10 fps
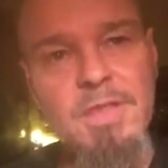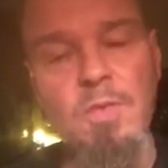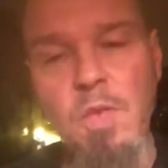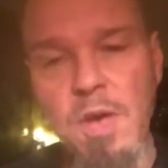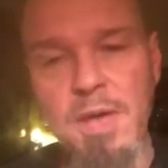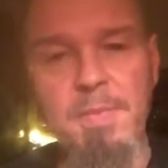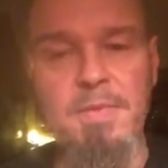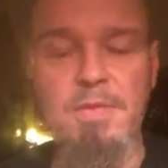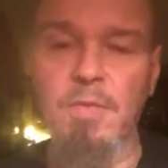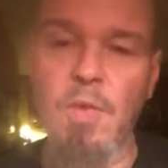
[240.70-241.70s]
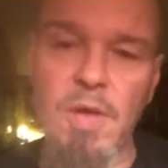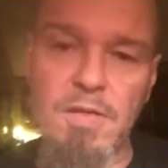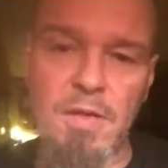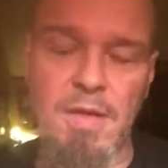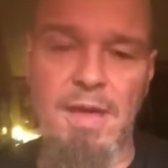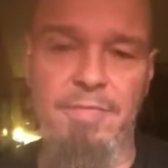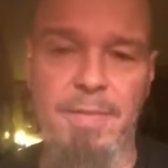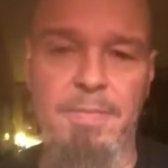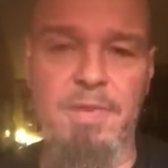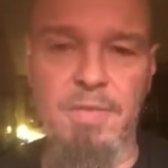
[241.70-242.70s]
want him, to want to love
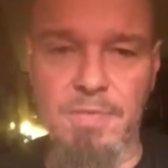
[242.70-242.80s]
him.